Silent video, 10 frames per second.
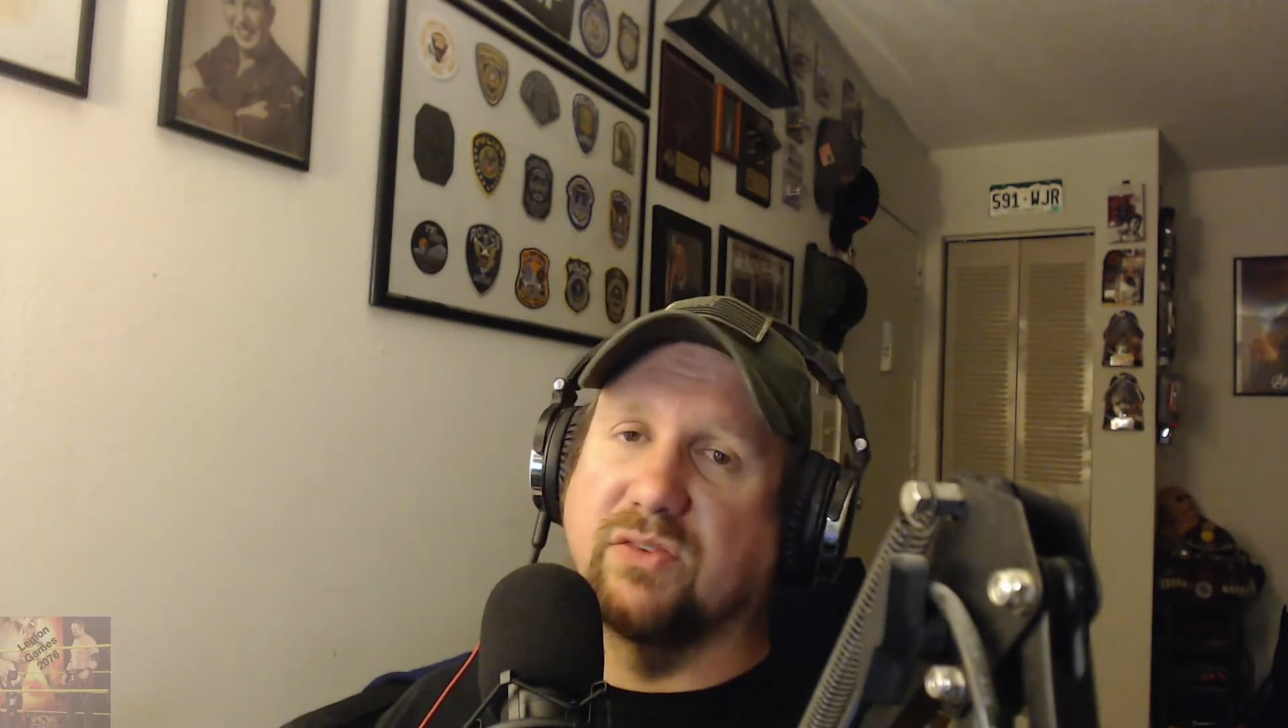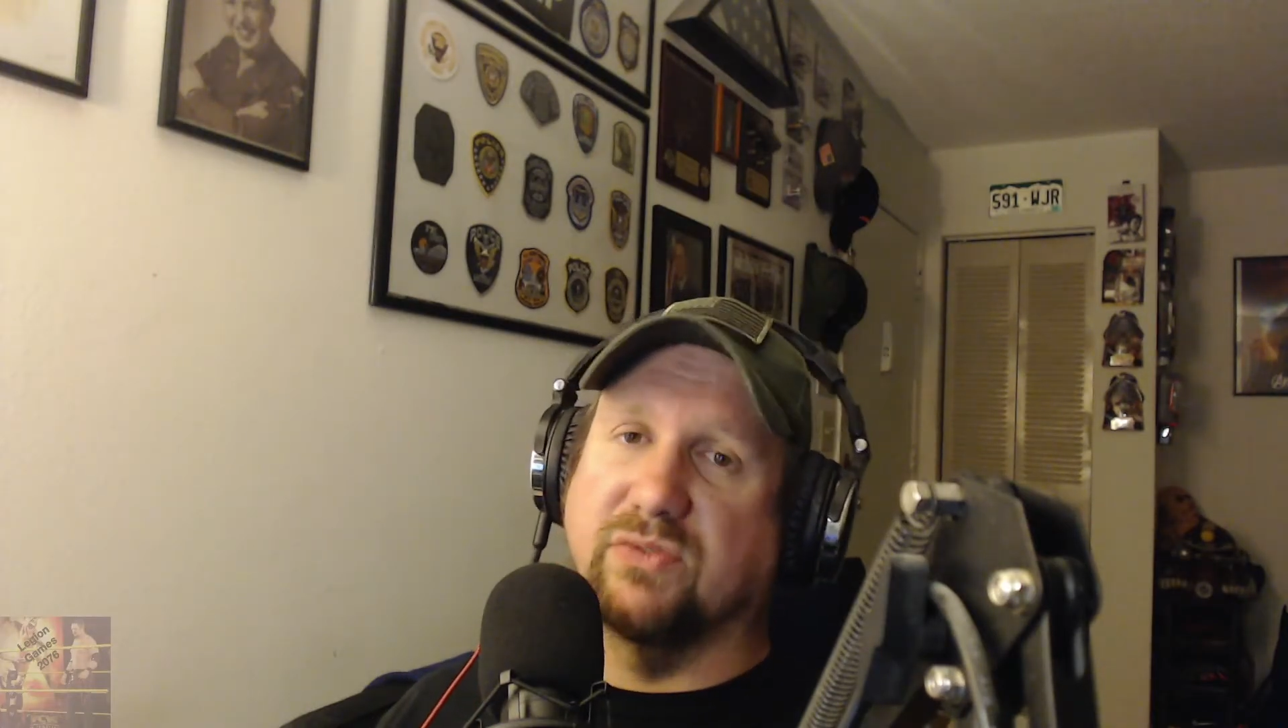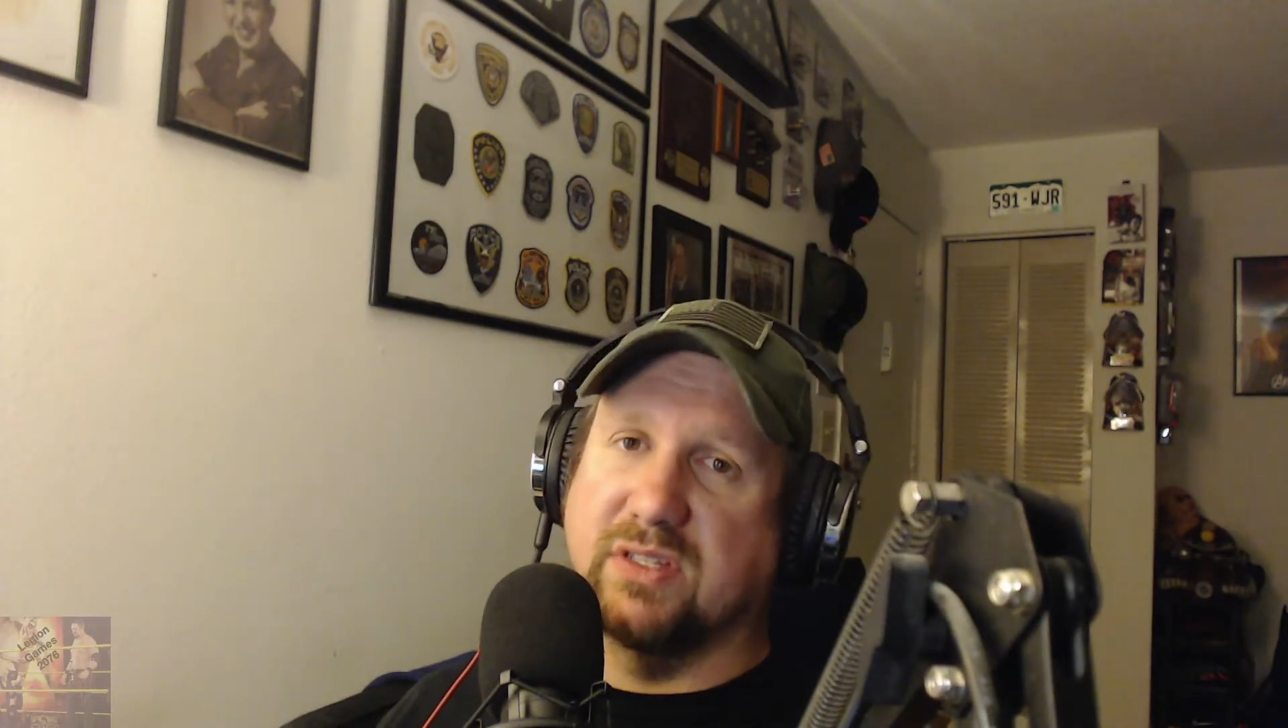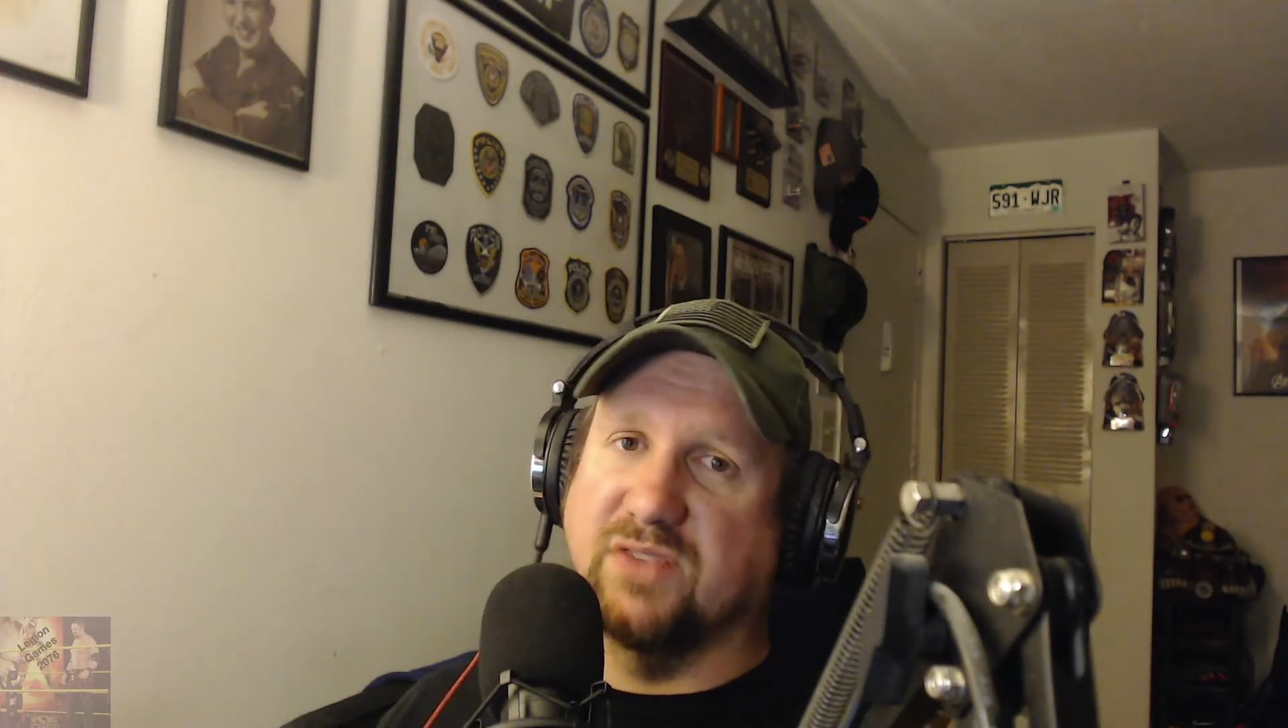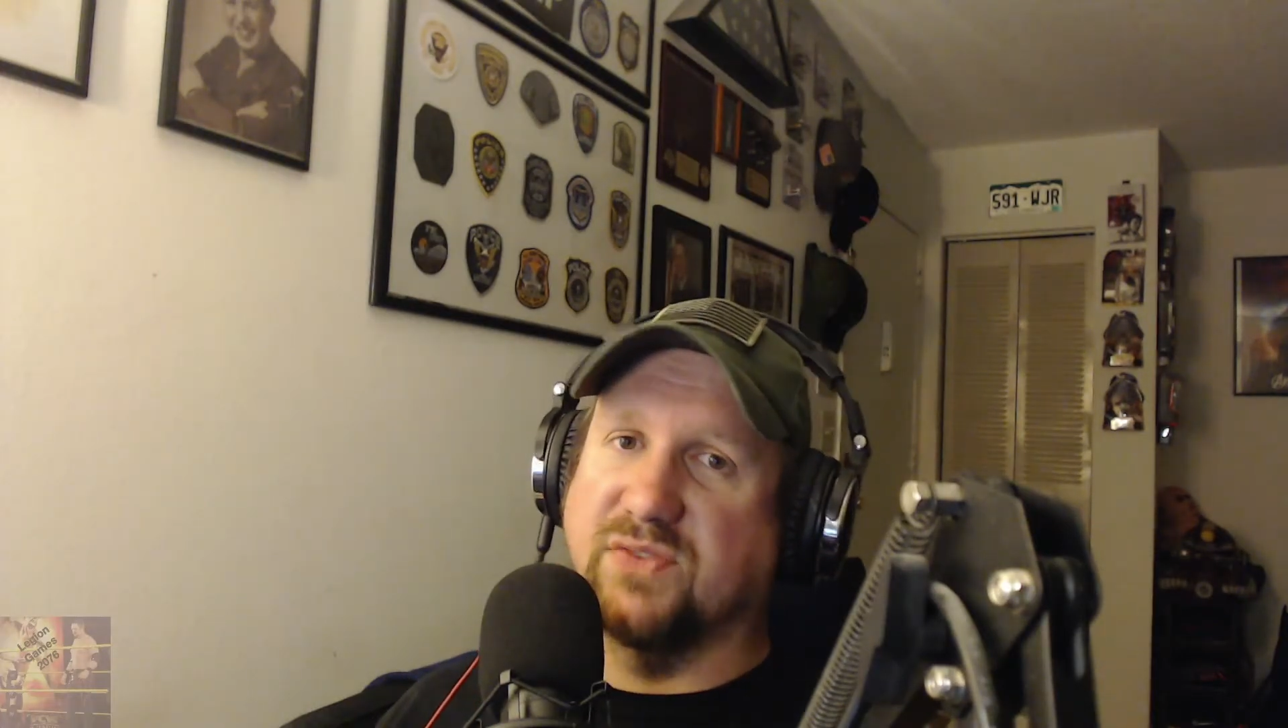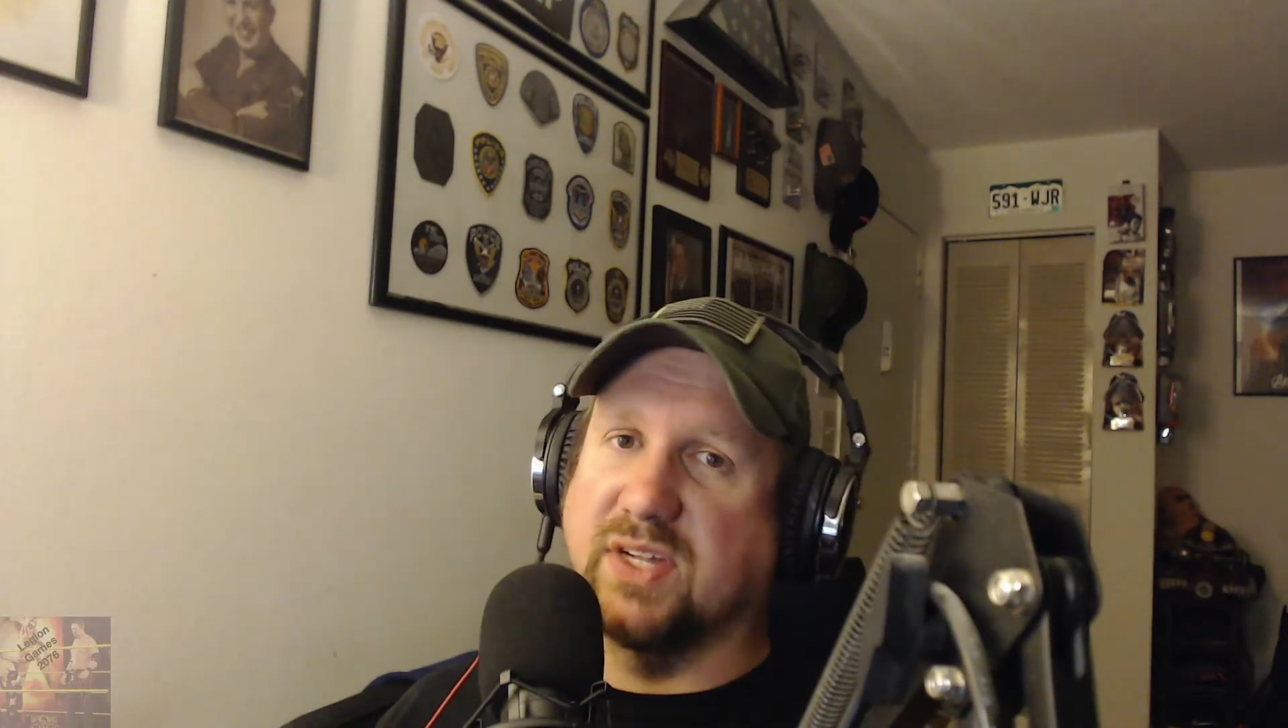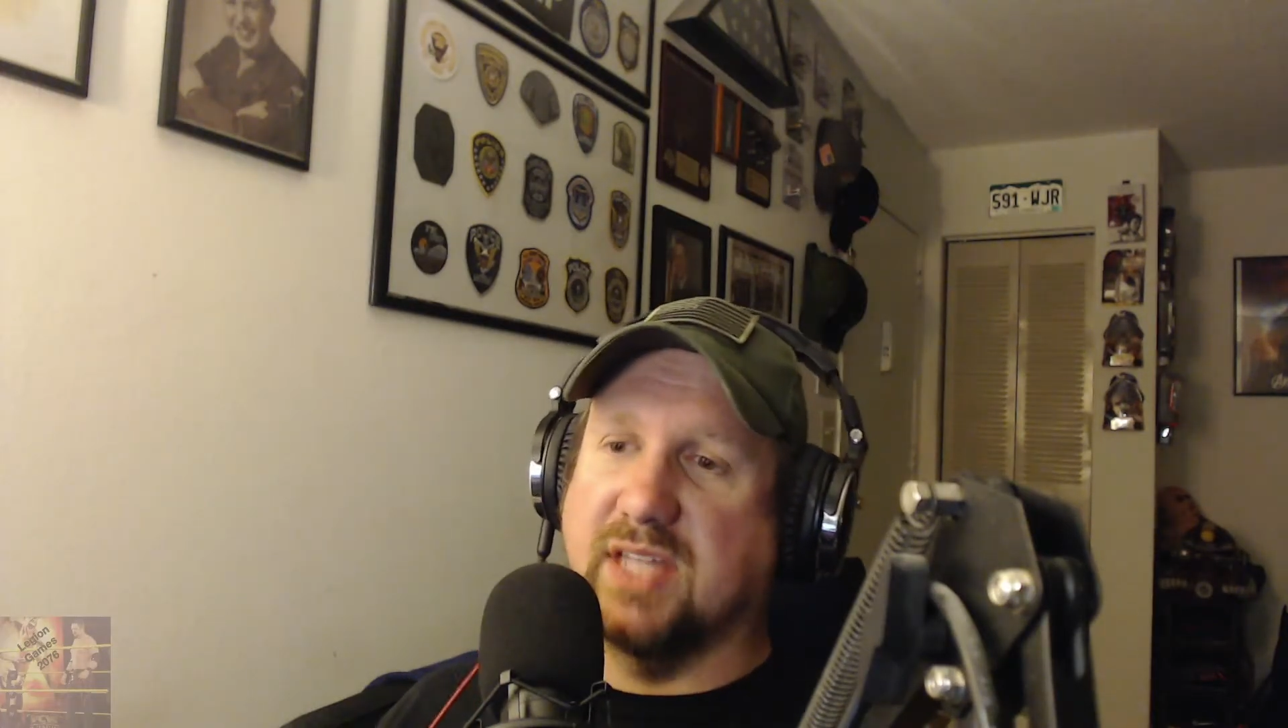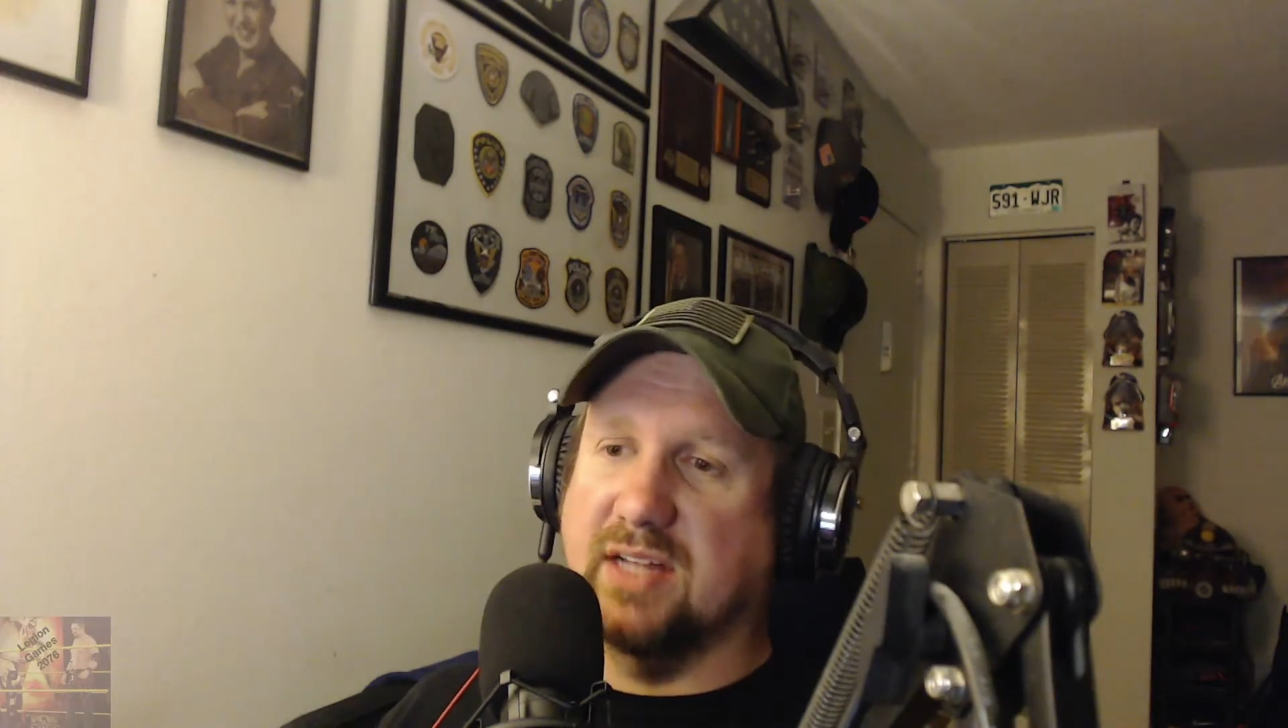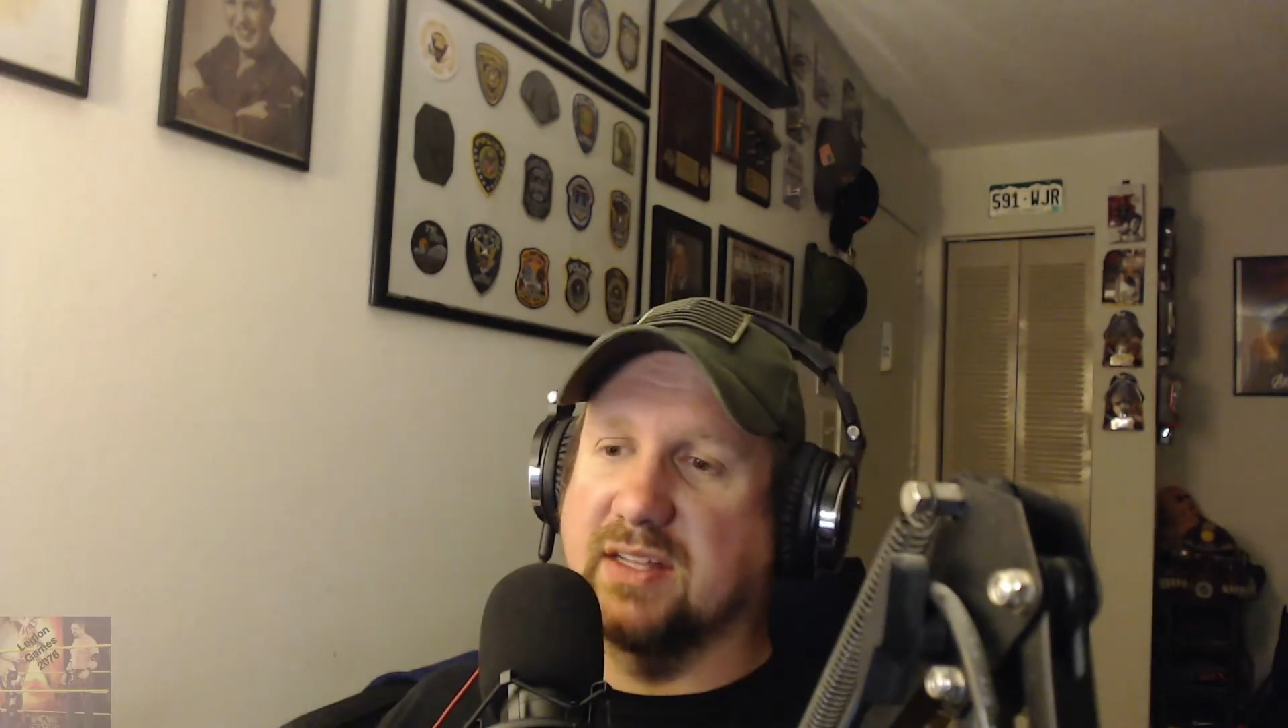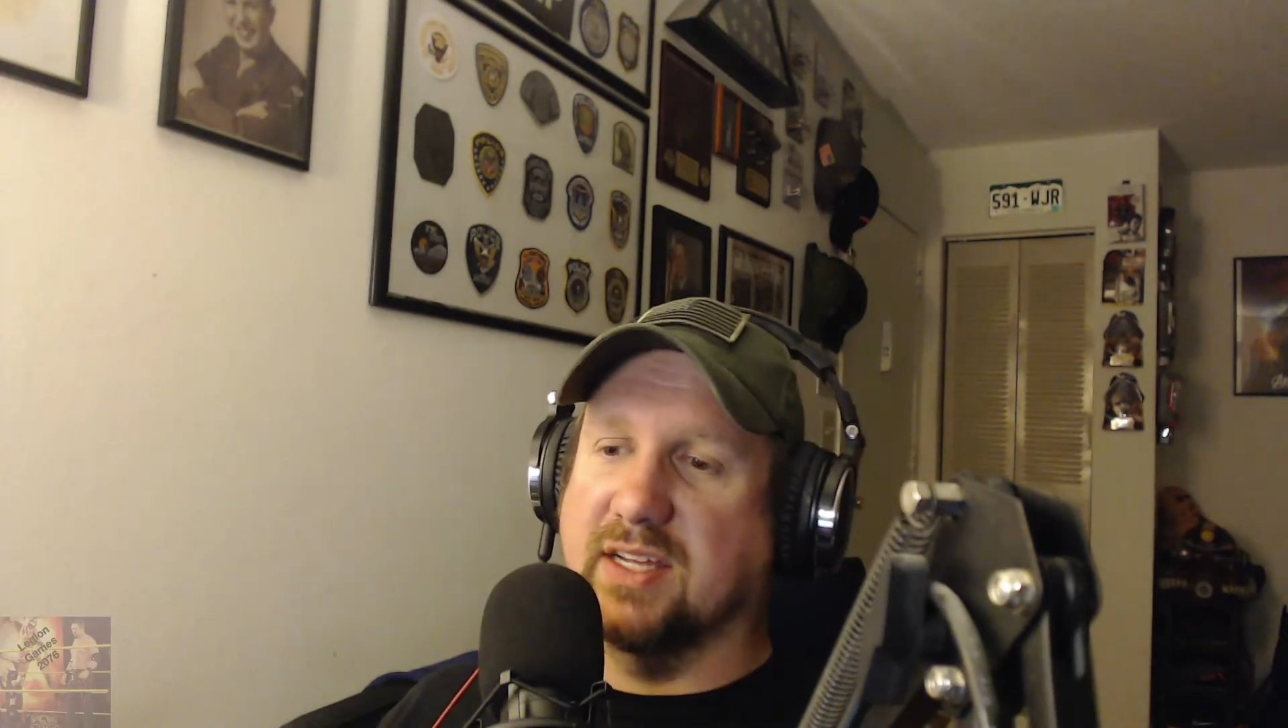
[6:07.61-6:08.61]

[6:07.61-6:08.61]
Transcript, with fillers: of and stuff like that.